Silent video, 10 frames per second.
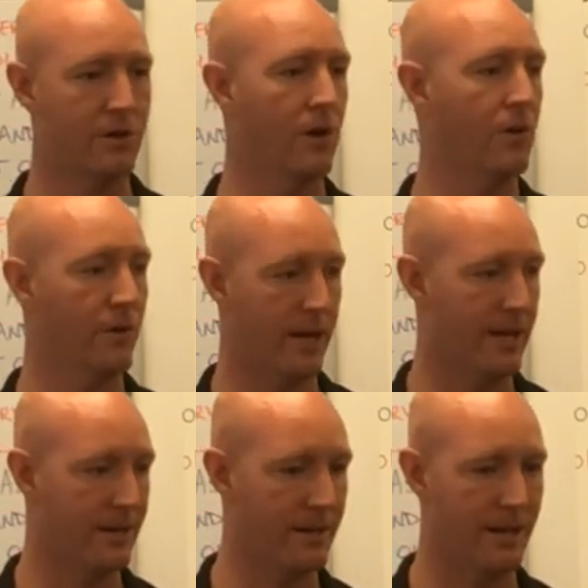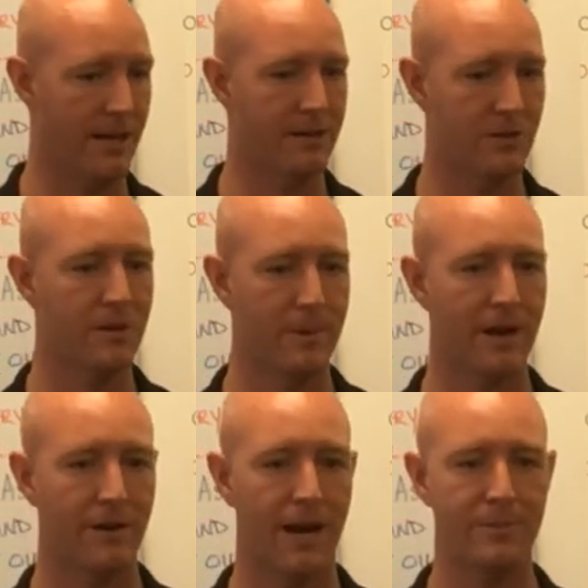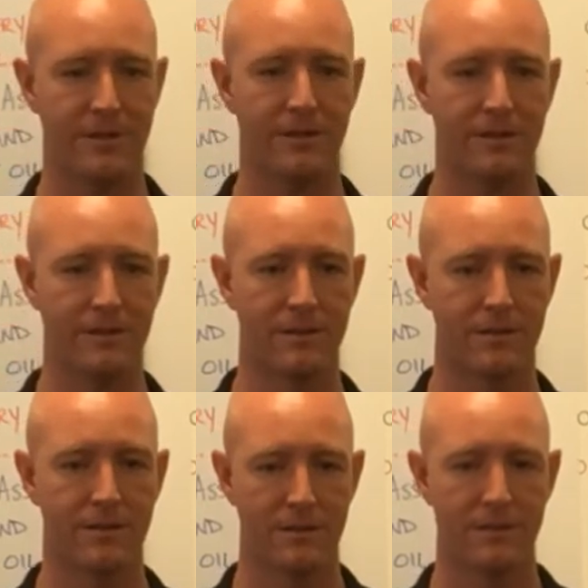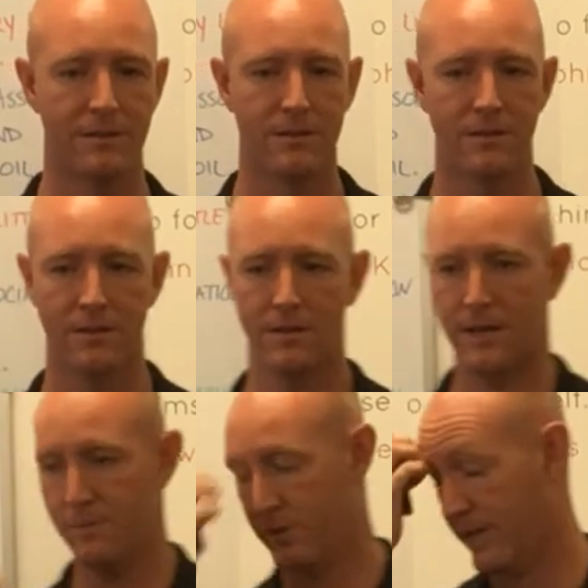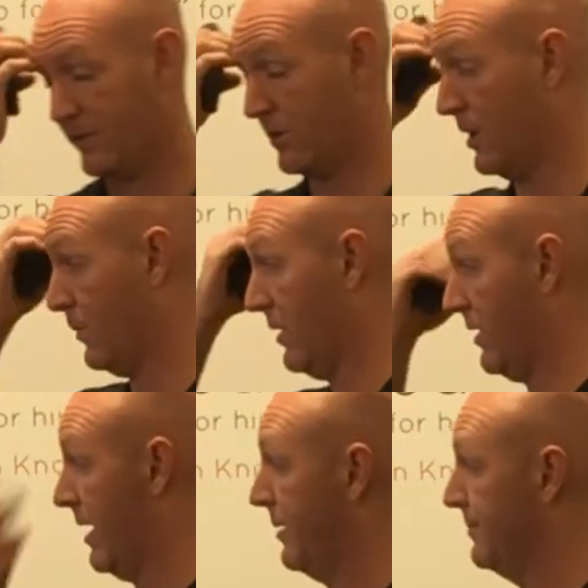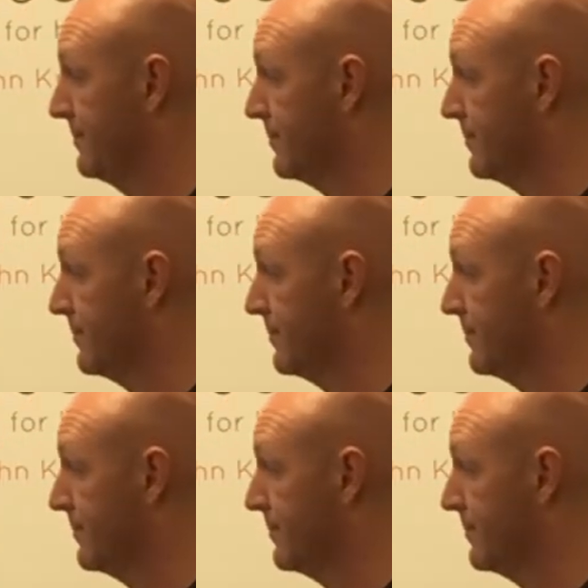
go and, and do the better option. And protect your heart while you're at it.